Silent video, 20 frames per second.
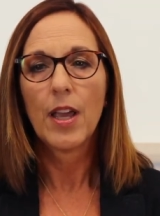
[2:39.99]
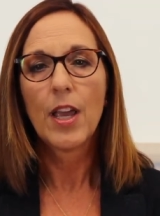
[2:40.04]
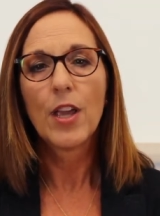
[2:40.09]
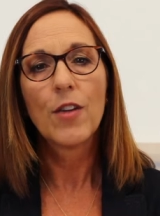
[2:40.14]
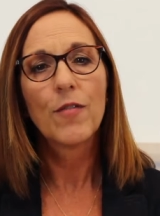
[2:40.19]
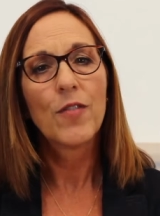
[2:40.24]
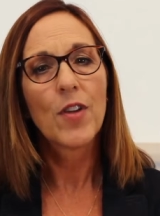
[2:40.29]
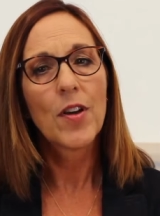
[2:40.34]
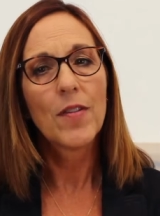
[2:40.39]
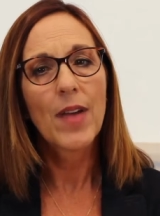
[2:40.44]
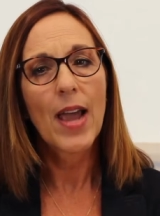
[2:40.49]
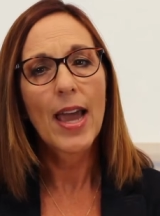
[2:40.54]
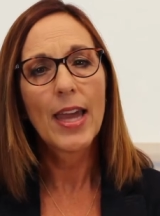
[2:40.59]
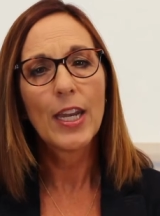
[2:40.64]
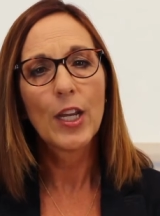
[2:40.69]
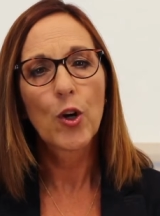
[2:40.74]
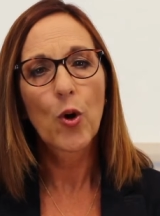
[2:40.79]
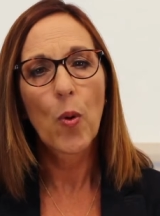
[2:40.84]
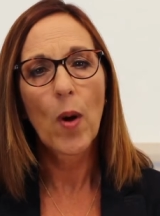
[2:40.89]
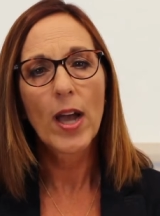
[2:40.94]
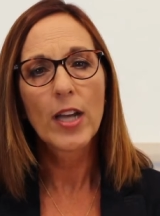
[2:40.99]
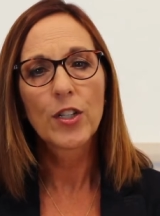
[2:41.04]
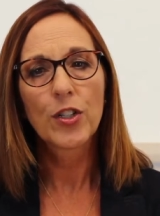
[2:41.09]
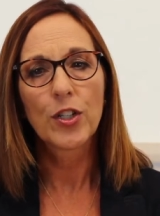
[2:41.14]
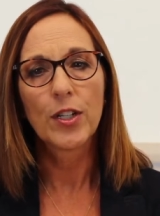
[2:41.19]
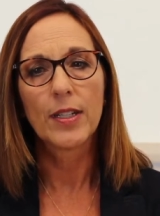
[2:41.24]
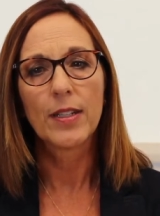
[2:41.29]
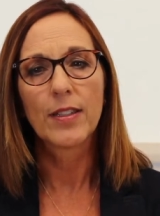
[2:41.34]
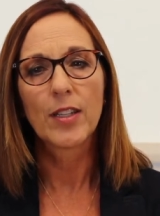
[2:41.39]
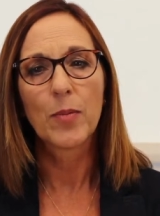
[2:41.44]
If you have any
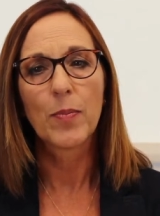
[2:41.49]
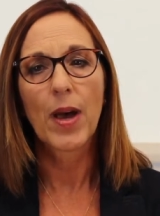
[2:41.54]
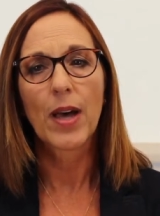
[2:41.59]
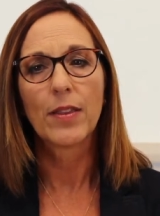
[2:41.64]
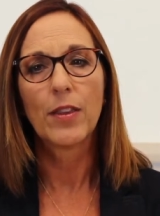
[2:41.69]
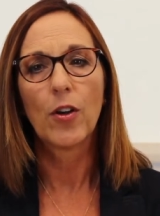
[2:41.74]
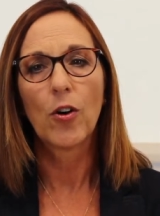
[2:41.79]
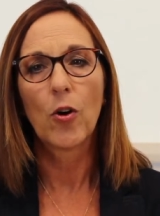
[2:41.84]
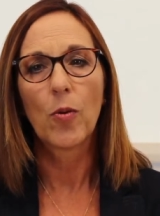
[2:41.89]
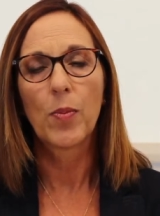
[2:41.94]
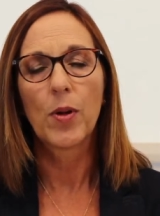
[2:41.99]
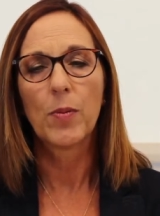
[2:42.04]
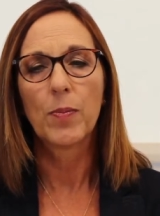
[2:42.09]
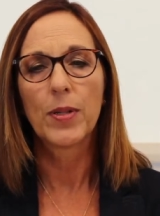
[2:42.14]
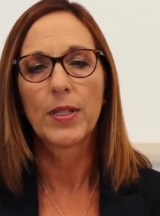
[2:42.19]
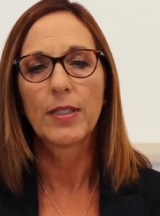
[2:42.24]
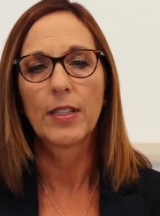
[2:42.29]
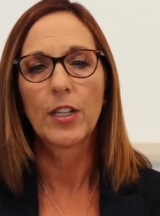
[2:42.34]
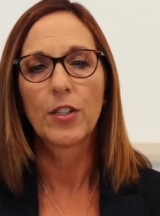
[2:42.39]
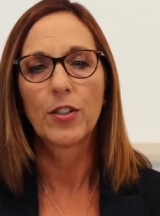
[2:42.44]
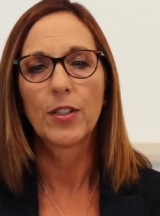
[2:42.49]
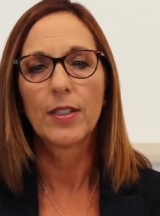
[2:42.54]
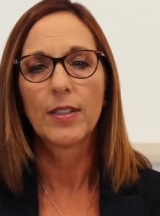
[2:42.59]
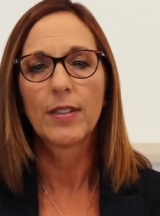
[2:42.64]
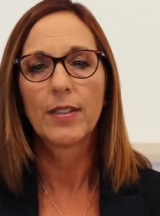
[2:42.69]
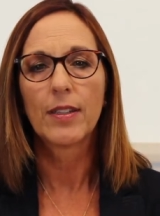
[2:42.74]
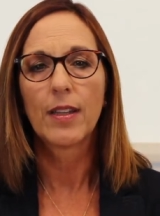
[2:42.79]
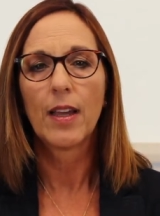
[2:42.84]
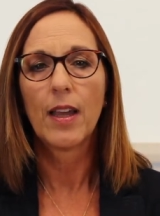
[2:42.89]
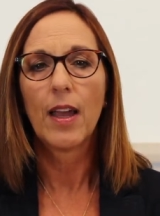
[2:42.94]
questions about the open
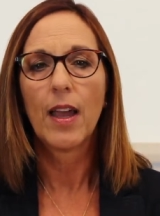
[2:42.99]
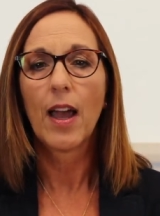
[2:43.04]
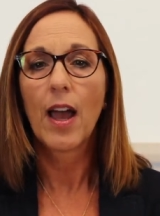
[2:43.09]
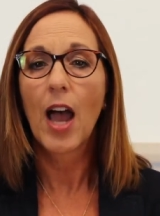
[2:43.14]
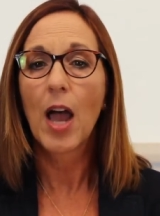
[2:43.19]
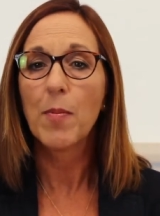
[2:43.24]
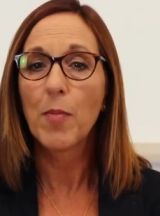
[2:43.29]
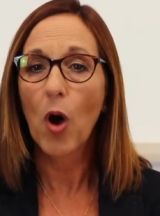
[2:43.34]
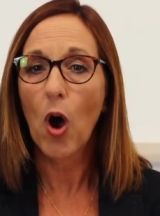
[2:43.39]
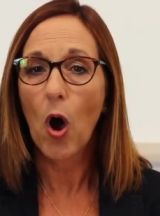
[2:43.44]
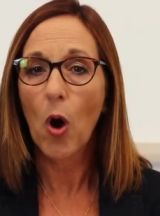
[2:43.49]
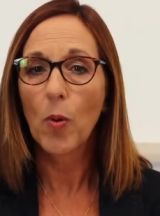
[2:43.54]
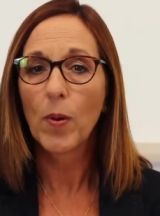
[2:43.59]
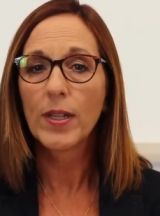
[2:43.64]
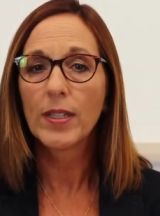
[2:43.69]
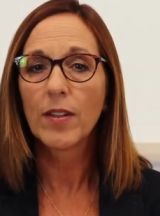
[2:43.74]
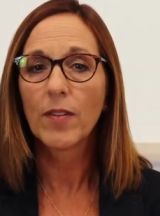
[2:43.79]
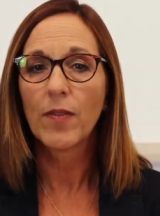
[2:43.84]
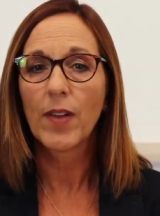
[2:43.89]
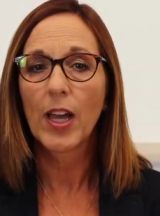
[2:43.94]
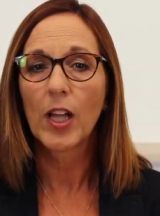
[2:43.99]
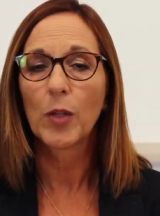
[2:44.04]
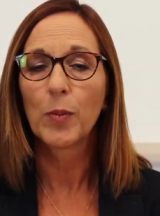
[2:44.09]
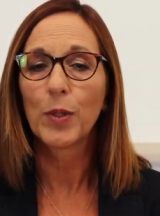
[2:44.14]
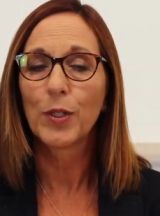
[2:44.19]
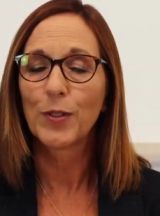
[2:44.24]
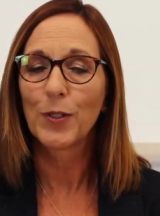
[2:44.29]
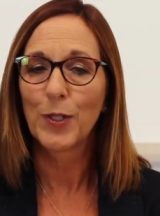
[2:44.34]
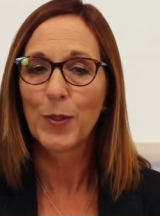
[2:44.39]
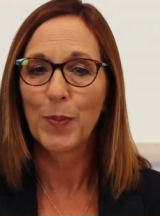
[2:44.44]
positions, I'm always
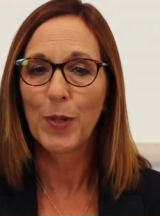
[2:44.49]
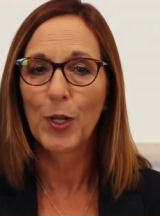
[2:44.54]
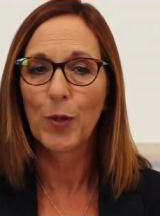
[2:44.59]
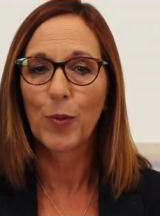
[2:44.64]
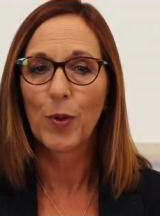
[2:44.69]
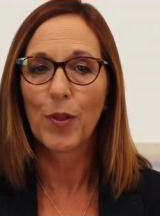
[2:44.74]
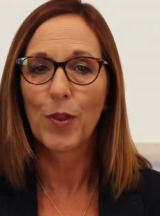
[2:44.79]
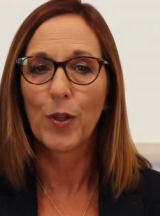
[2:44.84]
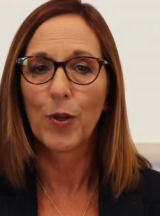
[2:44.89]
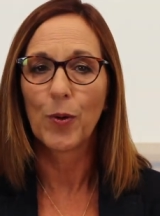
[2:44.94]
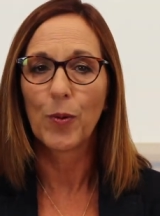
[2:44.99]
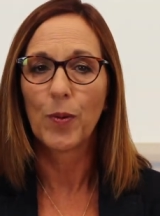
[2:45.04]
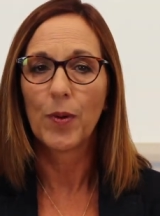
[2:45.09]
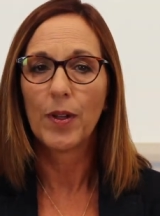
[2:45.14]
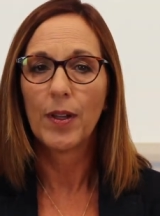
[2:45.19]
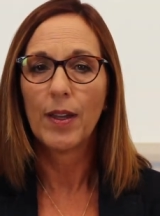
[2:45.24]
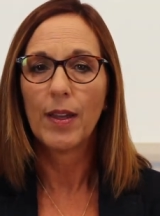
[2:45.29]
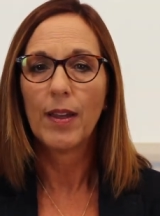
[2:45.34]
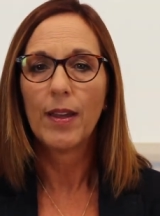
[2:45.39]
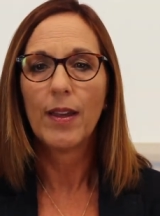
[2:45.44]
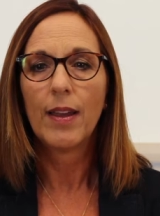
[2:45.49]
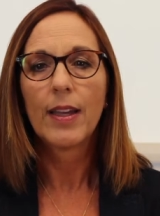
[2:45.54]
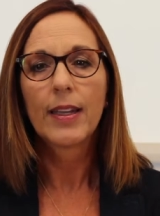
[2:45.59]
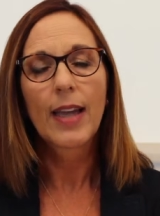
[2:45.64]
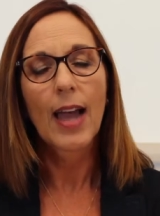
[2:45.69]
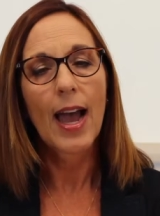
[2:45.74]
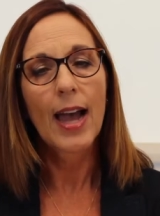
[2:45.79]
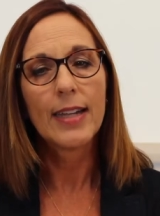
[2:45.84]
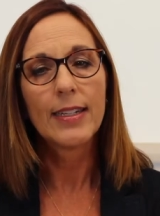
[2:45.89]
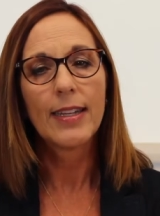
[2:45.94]
available to speak with you.
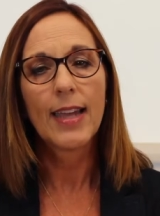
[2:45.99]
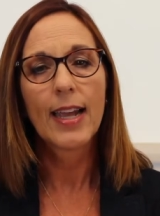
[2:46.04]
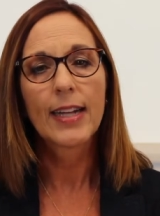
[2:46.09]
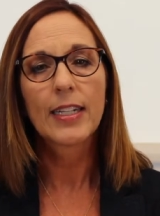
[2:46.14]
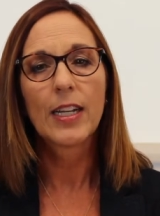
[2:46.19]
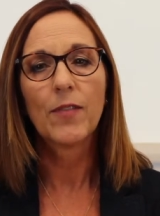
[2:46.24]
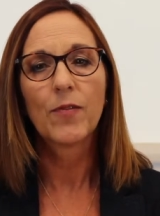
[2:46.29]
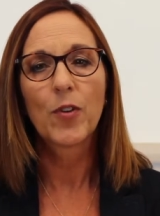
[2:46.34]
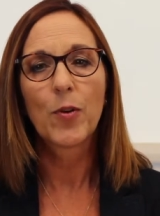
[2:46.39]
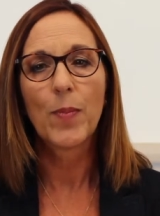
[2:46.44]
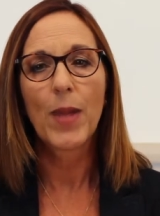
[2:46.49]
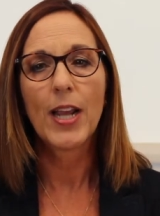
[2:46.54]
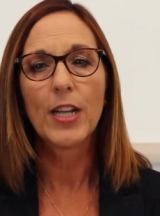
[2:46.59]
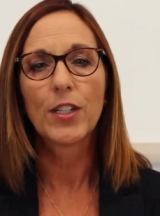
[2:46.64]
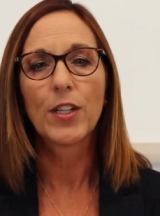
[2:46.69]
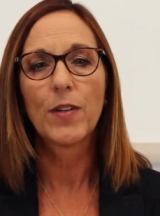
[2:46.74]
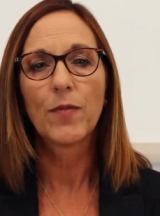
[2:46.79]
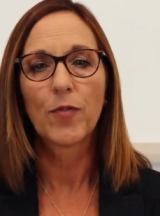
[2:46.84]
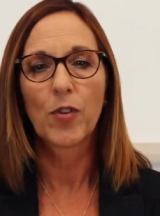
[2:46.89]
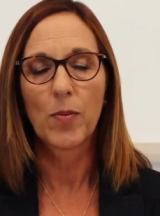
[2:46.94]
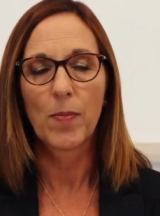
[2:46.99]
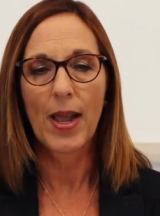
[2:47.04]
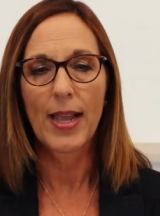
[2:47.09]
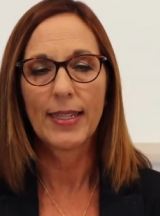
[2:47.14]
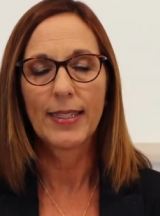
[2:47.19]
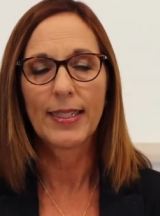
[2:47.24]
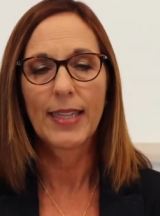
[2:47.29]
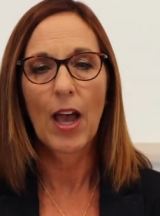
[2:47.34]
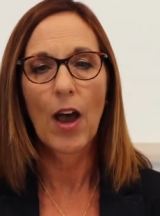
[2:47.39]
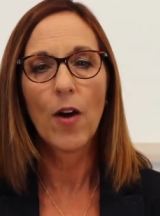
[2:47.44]
Contact information for
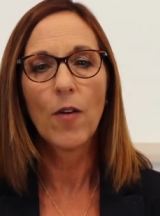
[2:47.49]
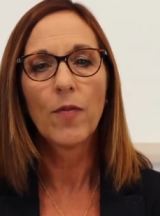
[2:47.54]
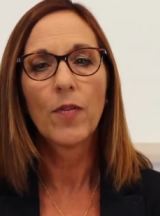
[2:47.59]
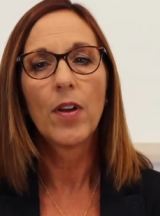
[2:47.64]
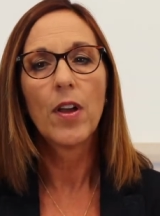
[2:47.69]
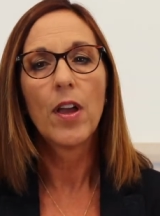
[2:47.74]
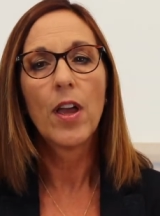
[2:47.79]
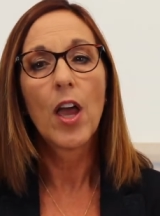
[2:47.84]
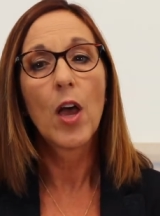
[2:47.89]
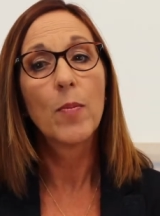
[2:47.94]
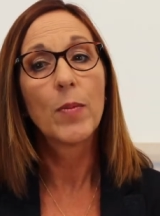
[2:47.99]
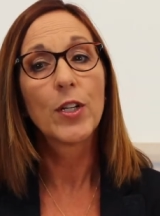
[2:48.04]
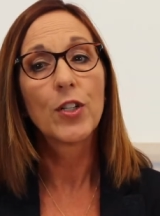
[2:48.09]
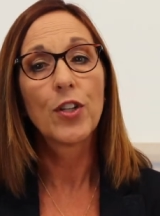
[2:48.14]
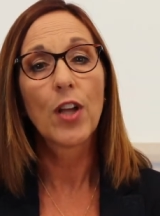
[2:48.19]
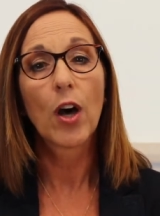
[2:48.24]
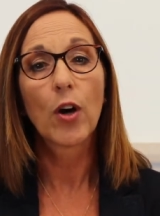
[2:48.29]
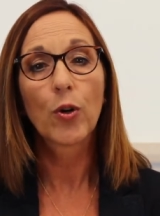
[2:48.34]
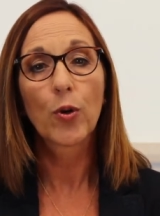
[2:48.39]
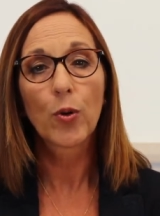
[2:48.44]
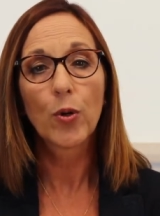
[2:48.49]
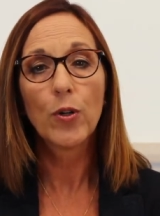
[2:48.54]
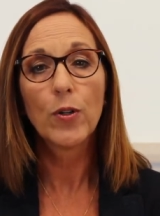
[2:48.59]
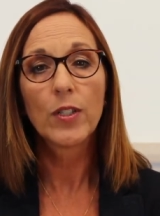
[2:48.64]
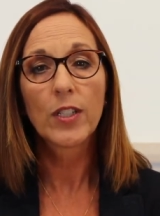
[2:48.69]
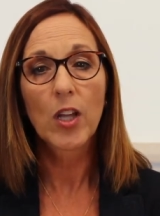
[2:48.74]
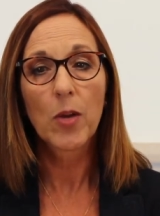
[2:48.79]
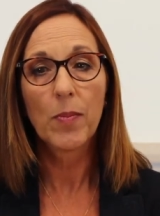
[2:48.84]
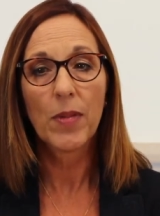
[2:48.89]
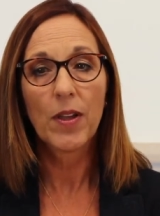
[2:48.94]
myself and Michelle
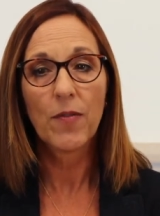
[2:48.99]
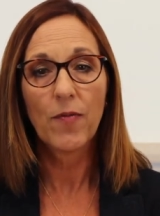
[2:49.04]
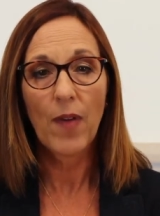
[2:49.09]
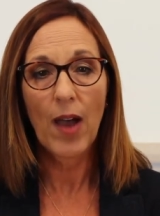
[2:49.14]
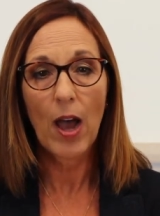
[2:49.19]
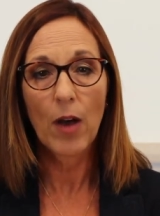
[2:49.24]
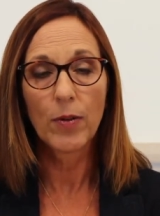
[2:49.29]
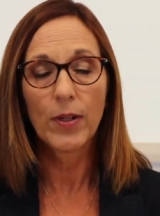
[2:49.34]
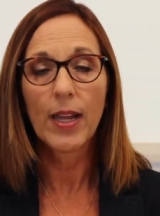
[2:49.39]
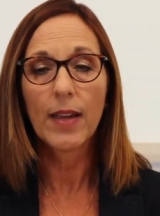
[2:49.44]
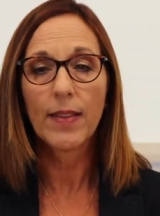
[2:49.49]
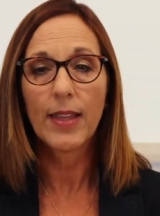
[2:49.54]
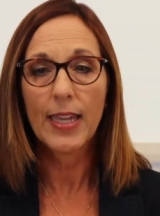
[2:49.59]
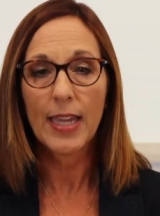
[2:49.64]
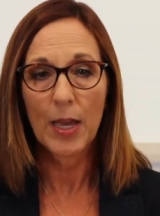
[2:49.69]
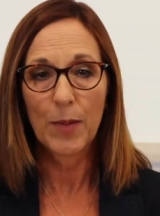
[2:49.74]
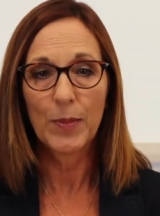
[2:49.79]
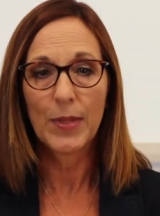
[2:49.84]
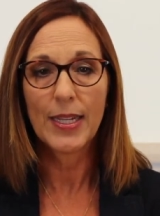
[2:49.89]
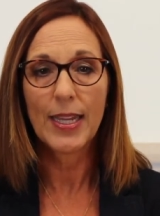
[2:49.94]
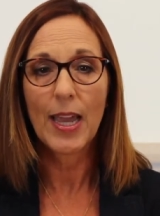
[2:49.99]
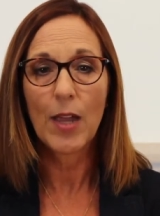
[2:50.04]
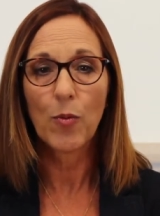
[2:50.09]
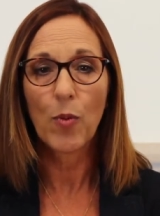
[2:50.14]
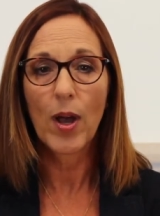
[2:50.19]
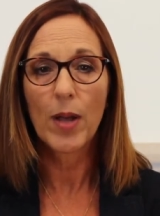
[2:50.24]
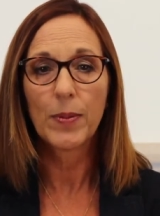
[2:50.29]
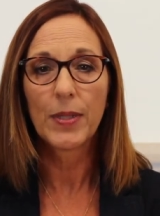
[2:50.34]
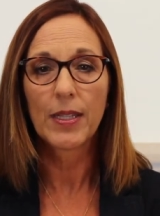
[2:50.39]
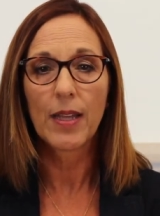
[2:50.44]
Cruz can be found on the MDA
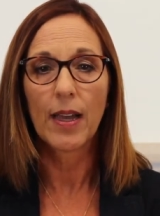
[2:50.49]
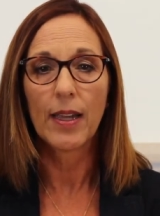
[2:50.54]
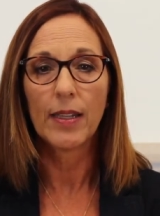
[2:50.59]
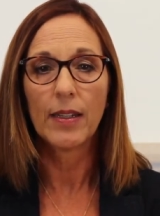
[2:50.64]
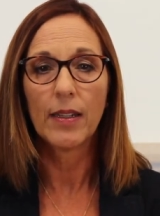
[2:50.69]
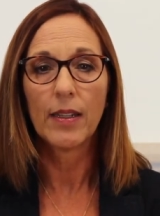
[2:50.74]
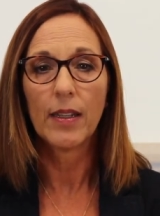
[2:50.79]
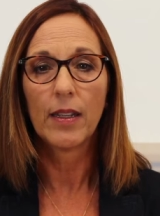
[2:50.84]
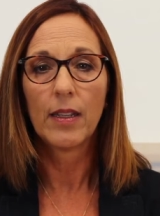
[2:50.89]
website.